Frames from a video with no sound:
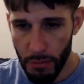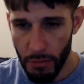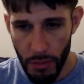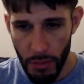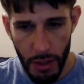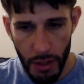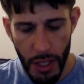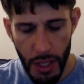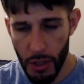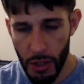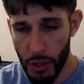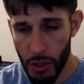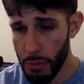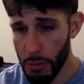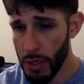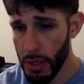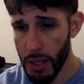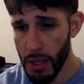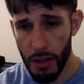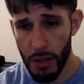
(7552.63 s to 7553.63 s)
They could
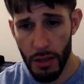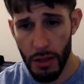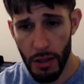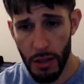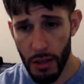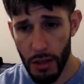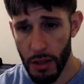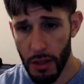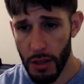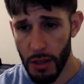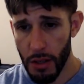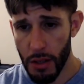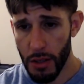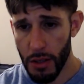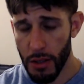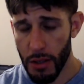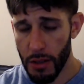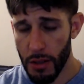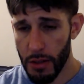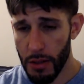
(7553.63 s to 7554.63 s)
be.
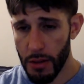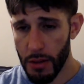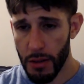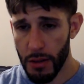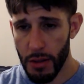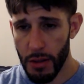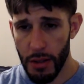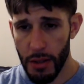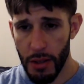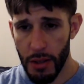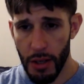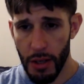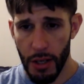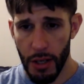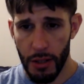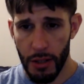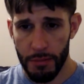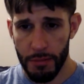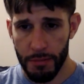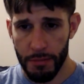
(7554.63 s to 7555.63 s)

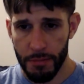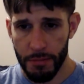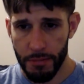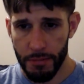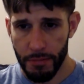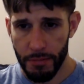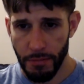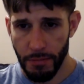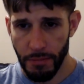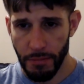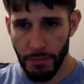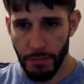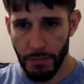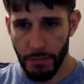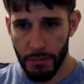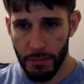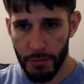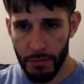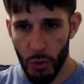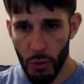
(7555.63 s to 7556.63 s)

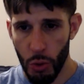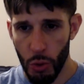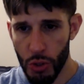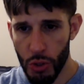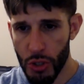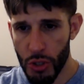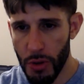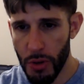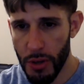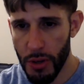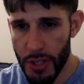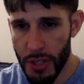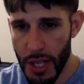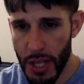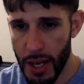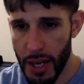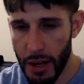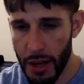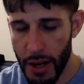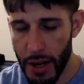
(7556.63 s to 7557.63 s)
Whose career is
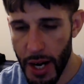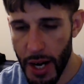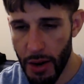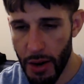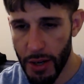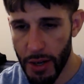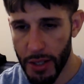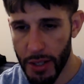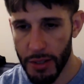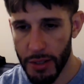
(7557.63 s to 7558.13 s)
that, Eric?